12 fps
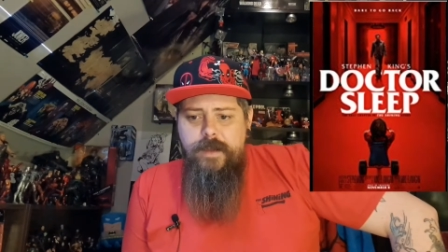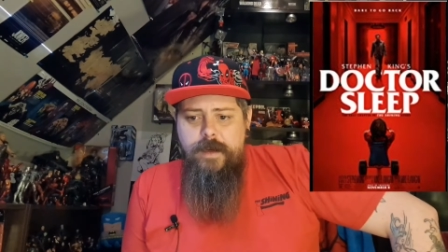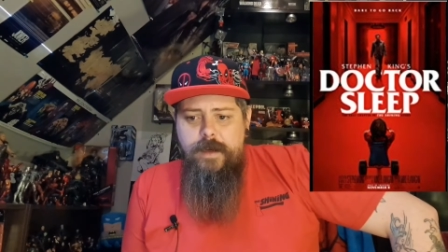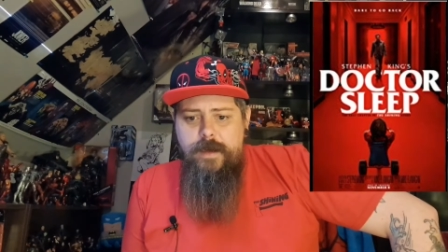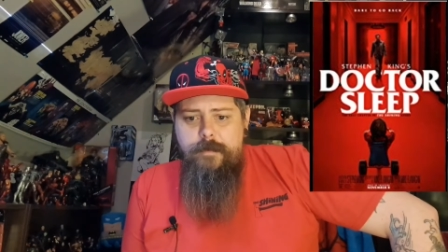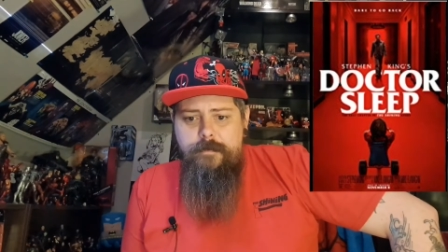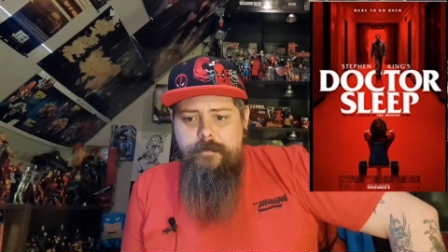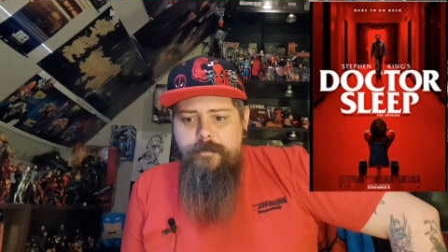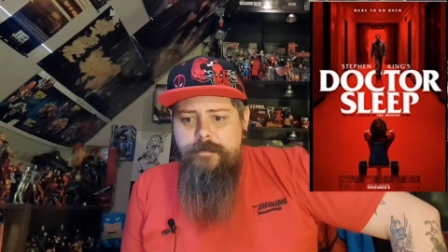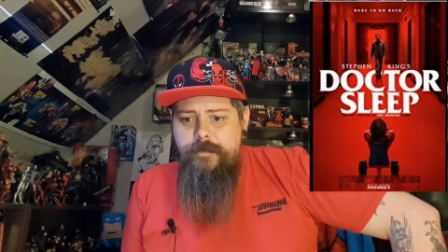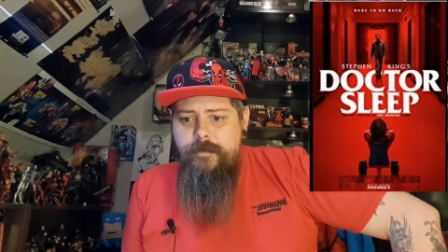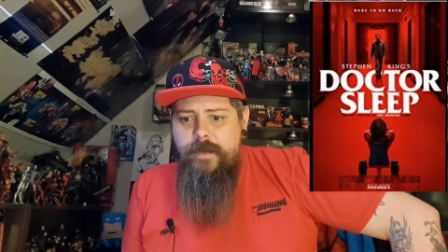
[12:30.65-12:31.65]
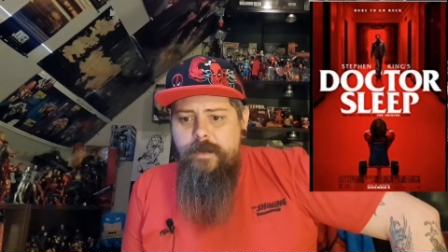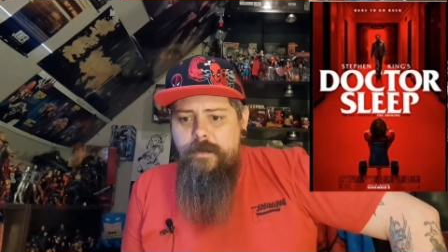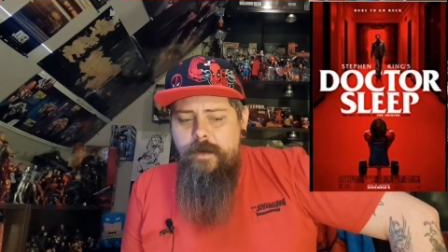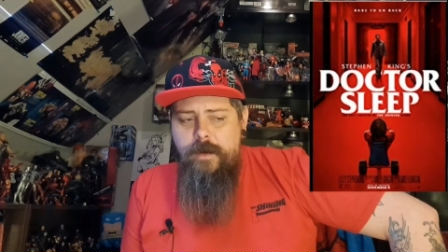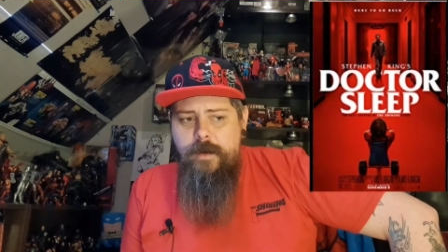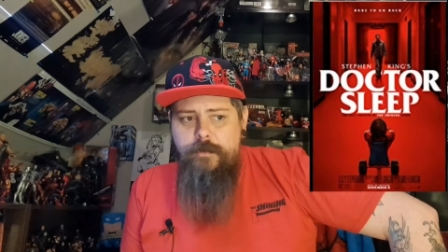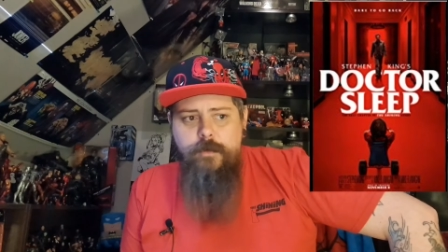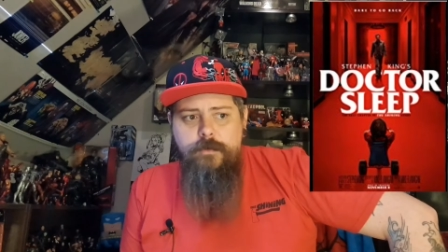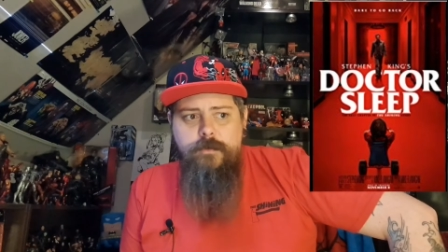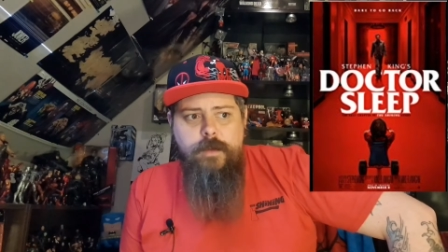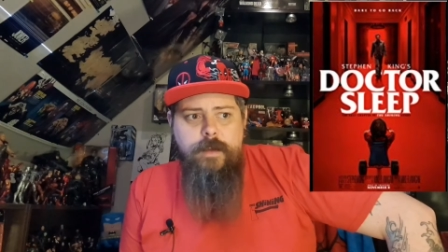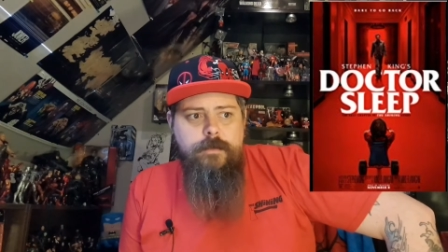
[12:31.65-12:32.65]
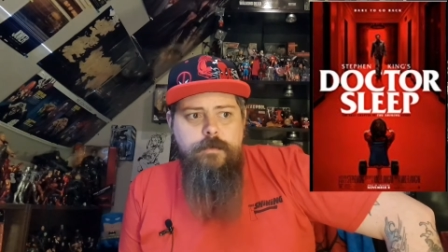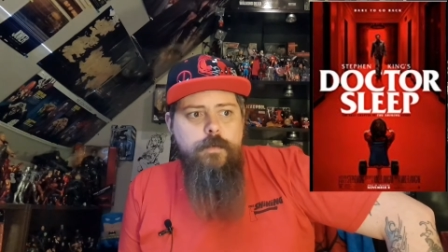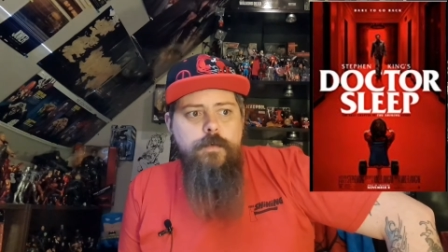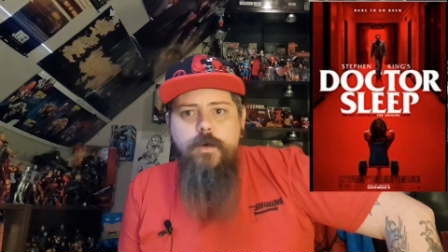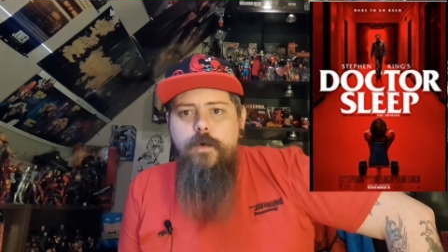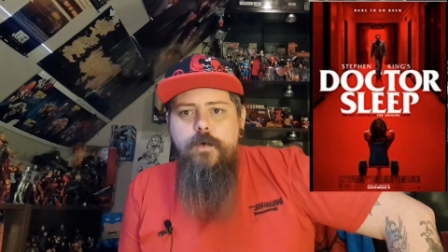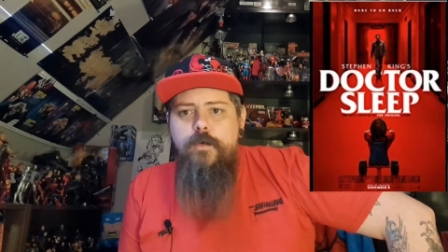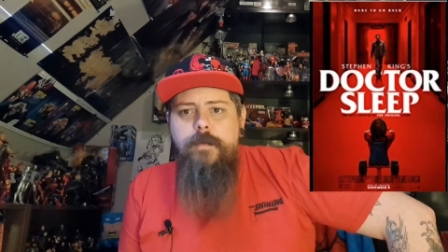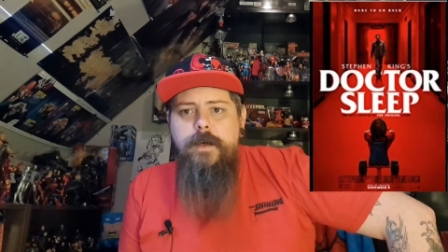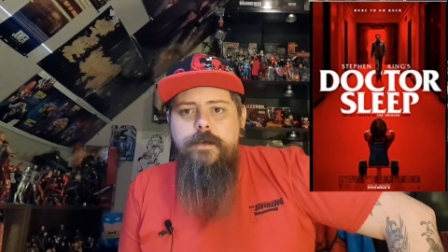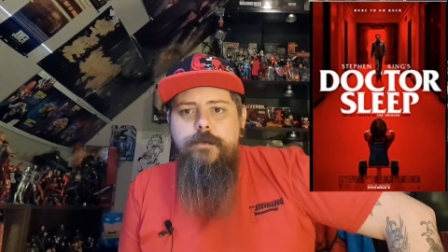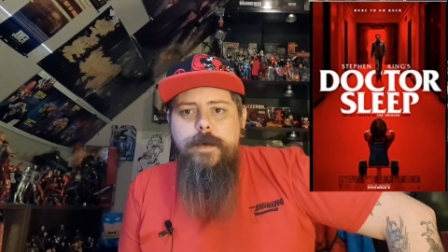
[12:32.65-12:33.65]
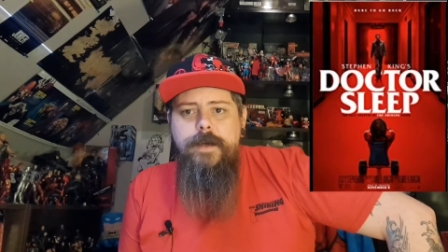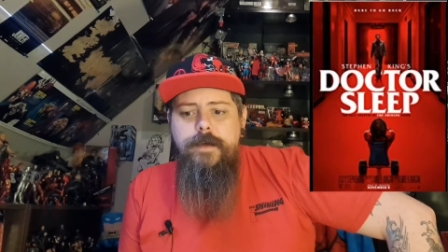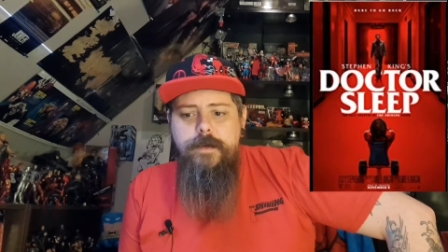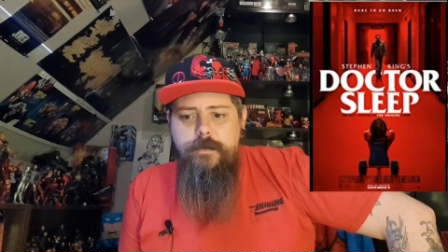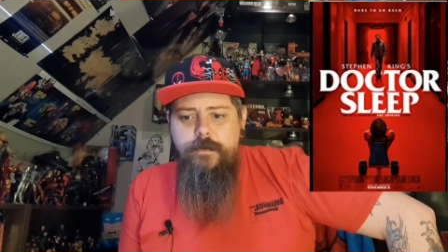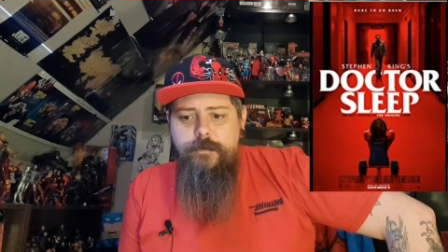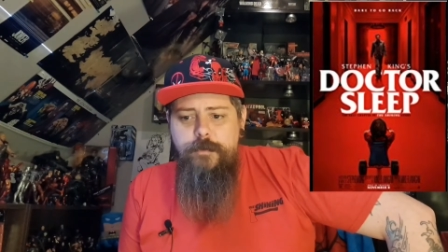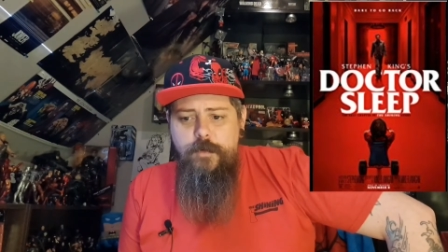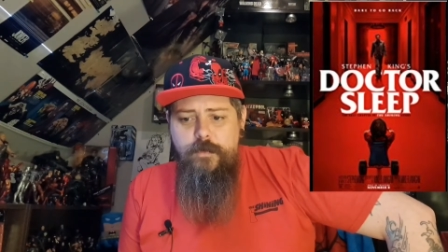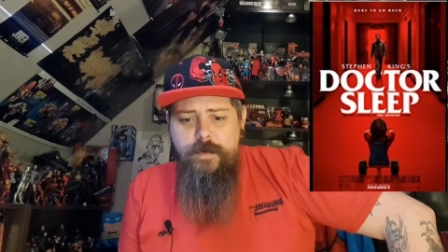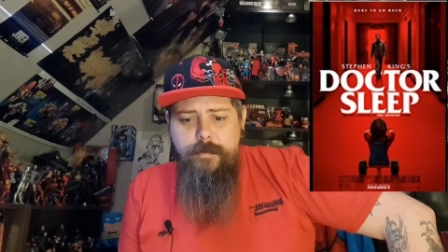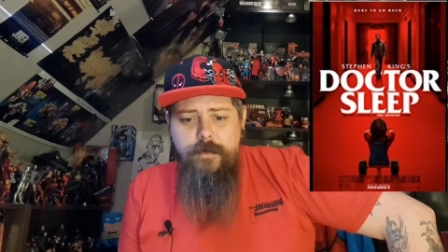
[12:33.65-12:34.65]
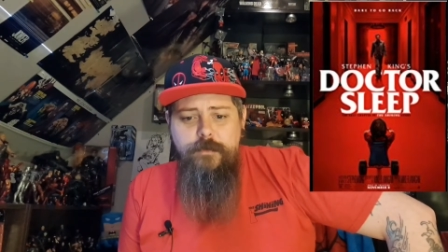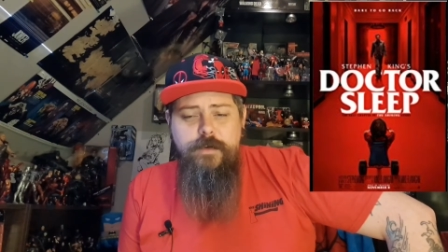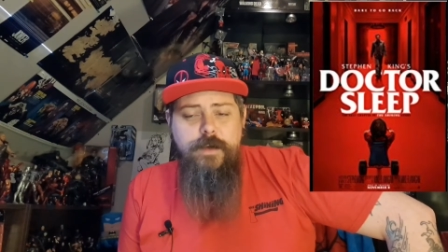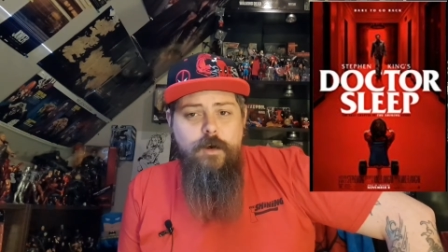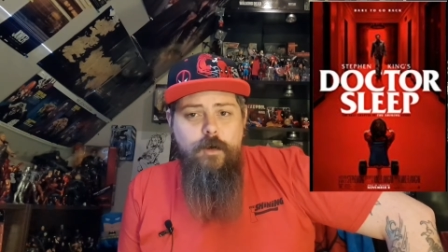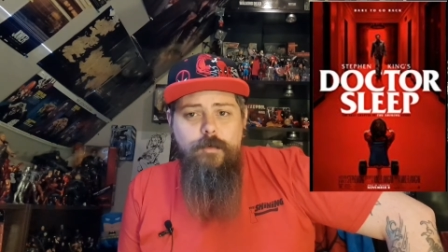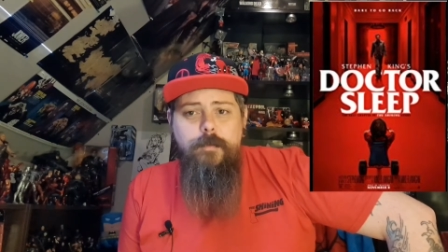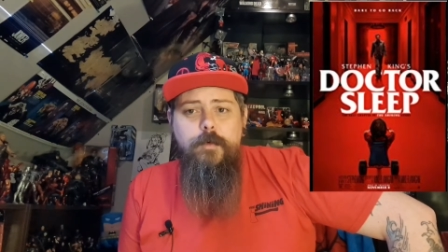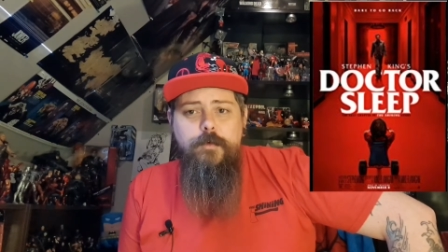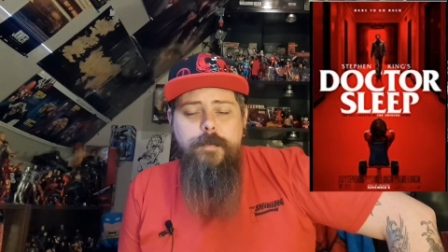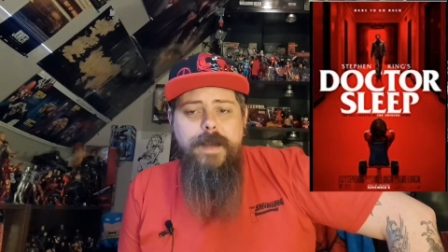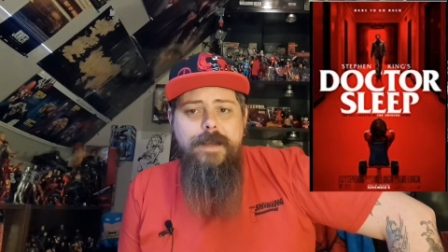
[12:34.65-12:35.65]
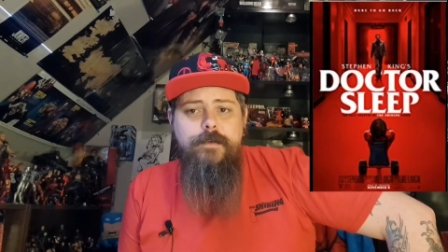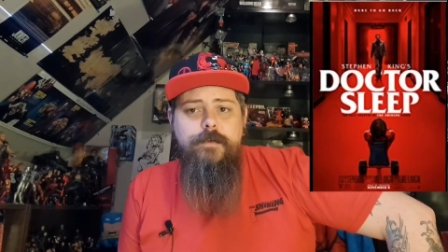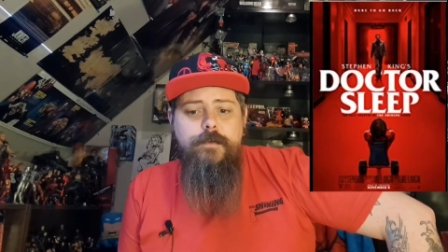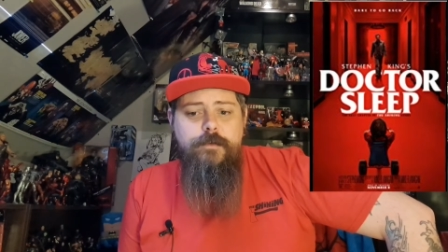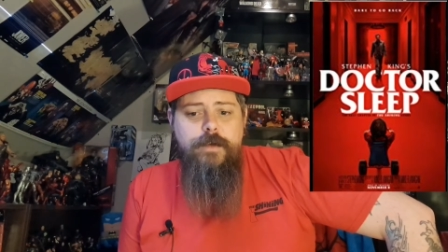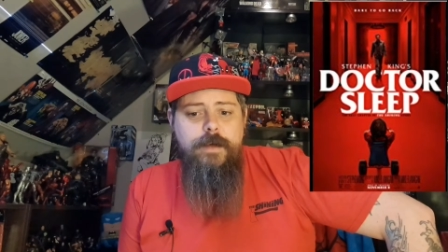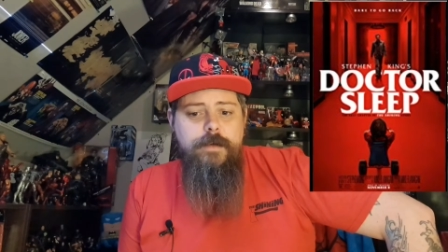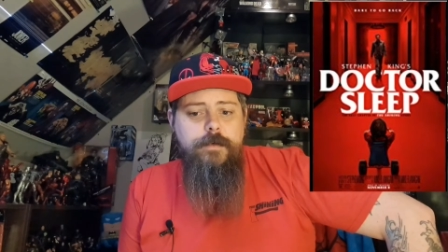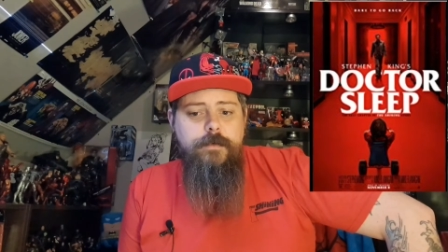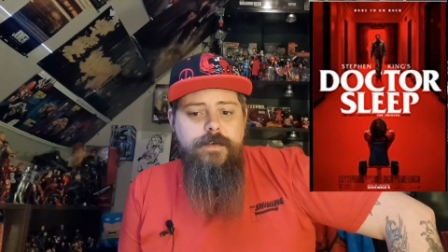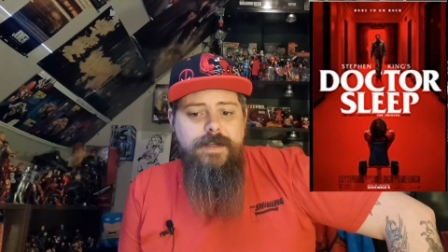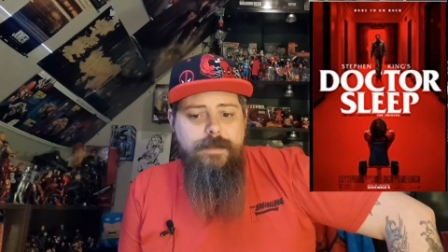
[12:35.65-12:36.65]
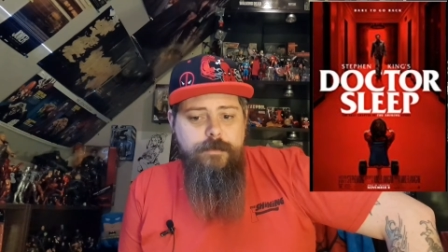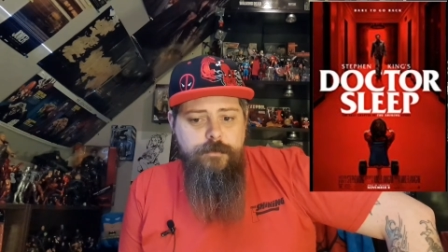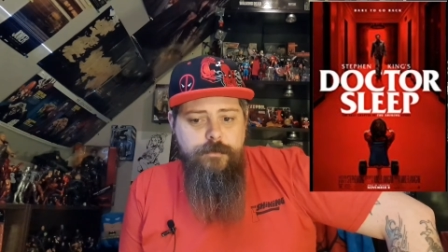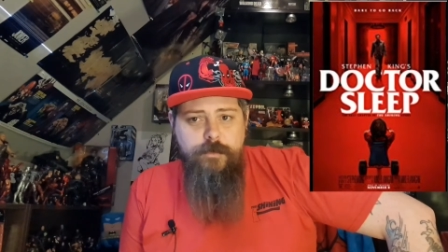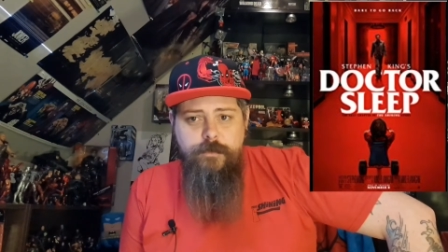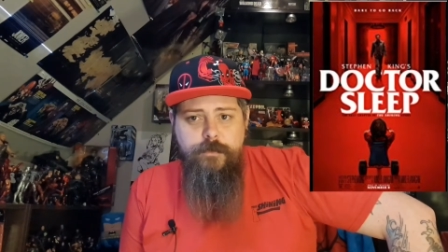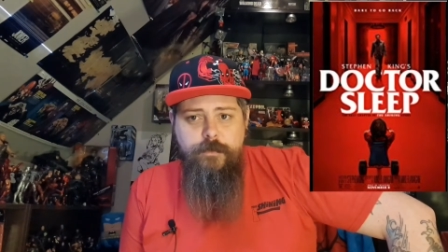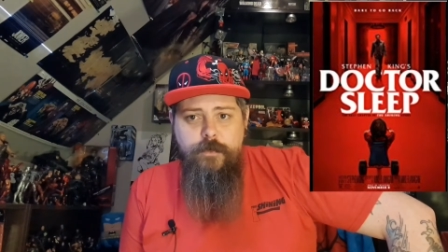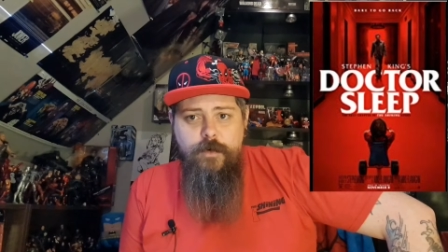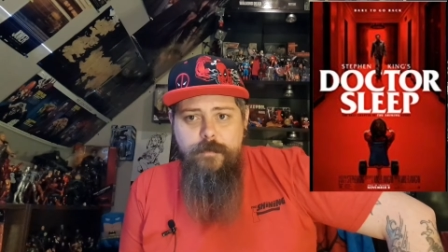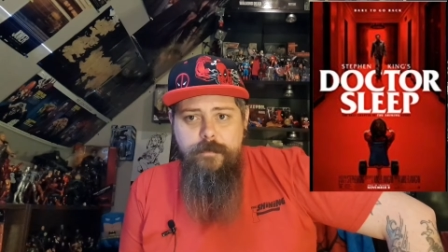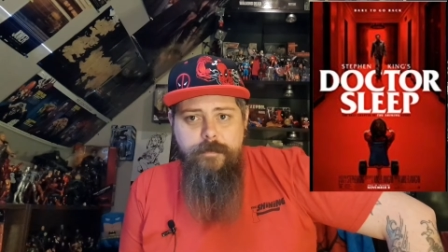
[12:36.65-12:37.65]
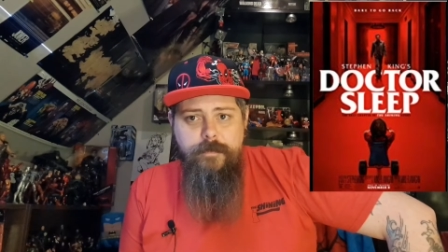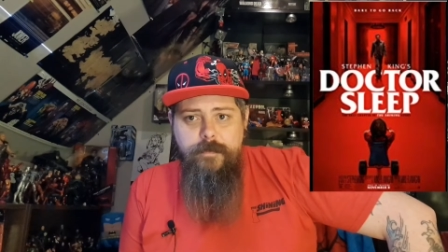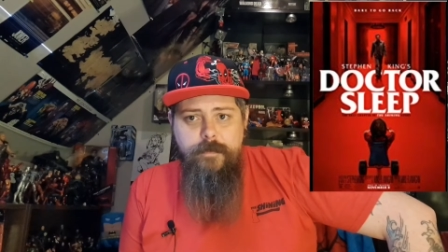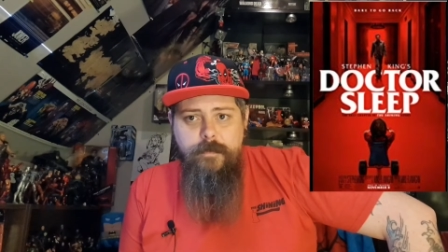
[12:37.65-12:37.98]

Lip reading: I don't know who plays Wendy in this movie, but she almost passes a Shelley Duvall just from